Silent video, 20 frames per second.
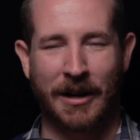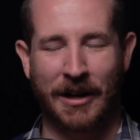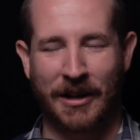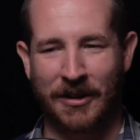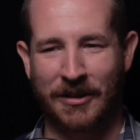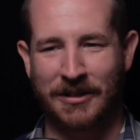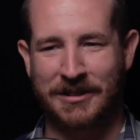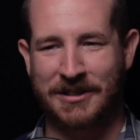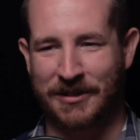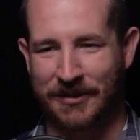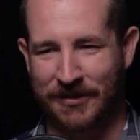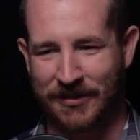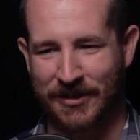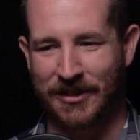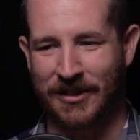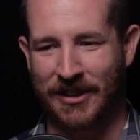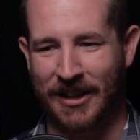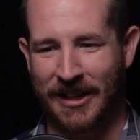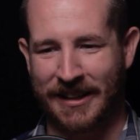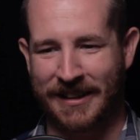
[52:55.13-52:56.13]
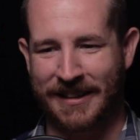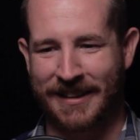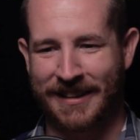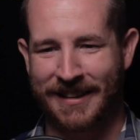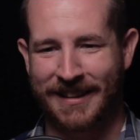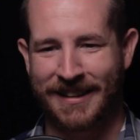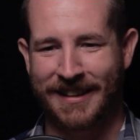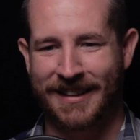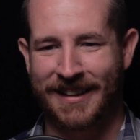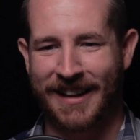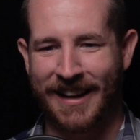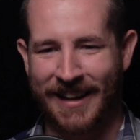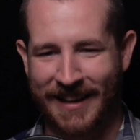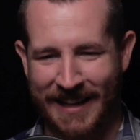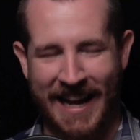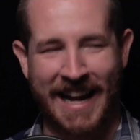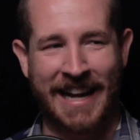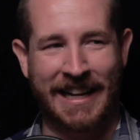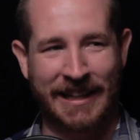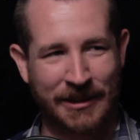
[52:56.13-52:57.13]
But I also feel like
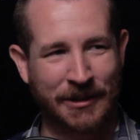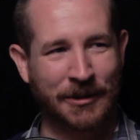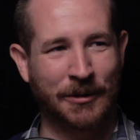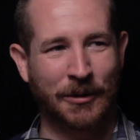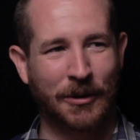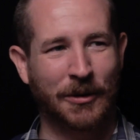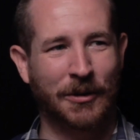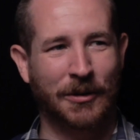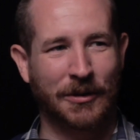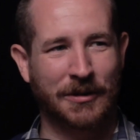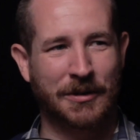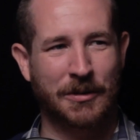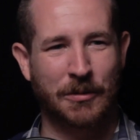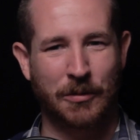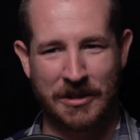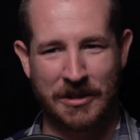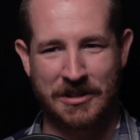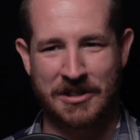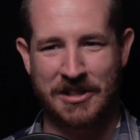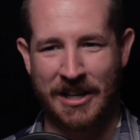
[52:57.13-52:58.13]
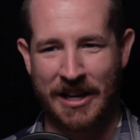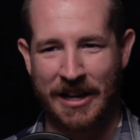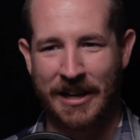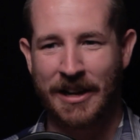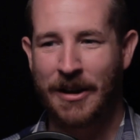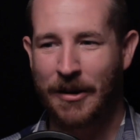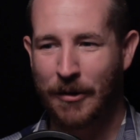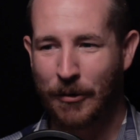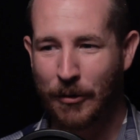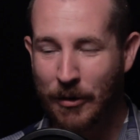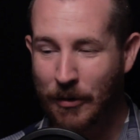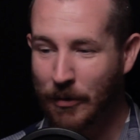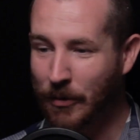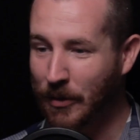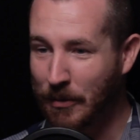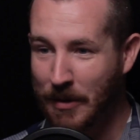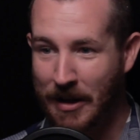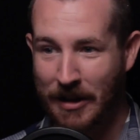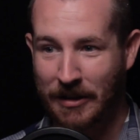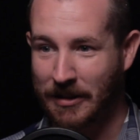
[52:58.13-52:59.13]
an 8-year-old would say, "What if
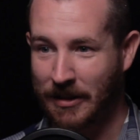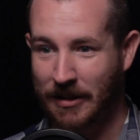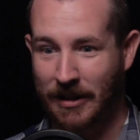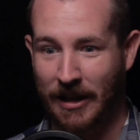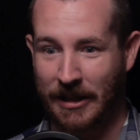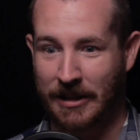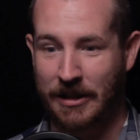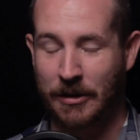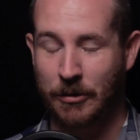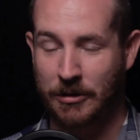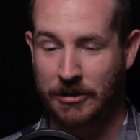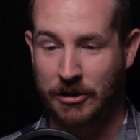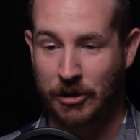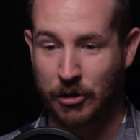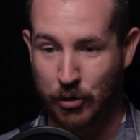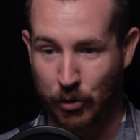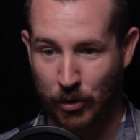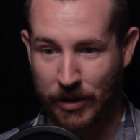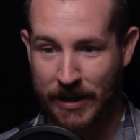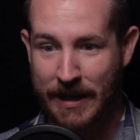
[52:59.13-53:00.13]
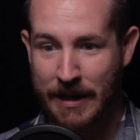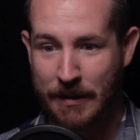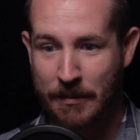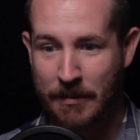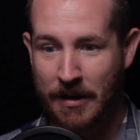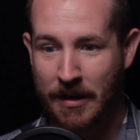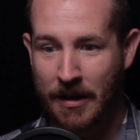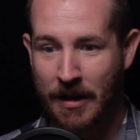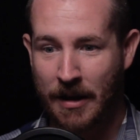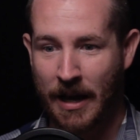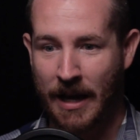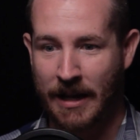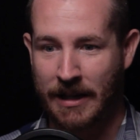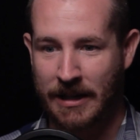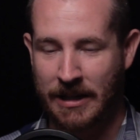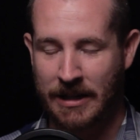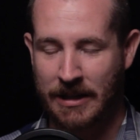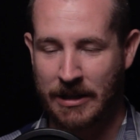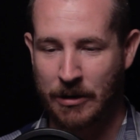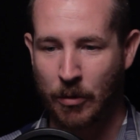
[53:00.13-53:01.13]
we made it like it was a dream, and
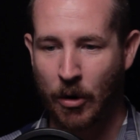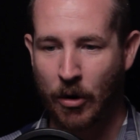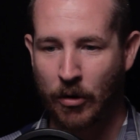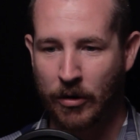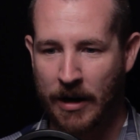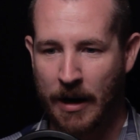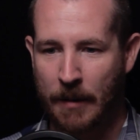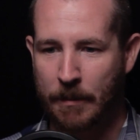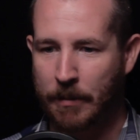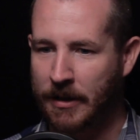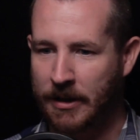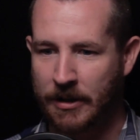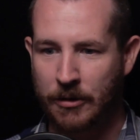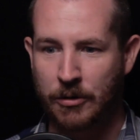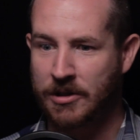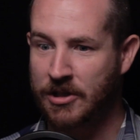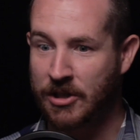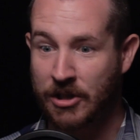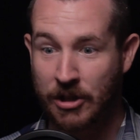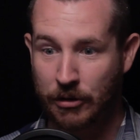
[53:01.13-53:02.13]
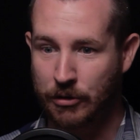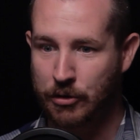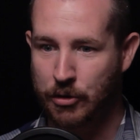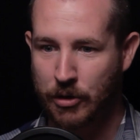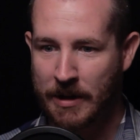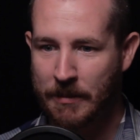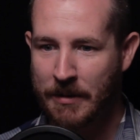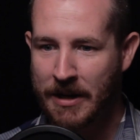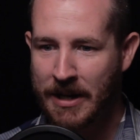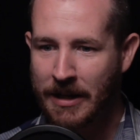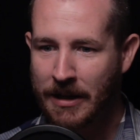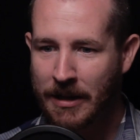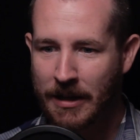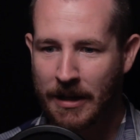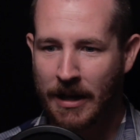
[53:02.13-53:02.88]
then you woke up, but were still dreaming,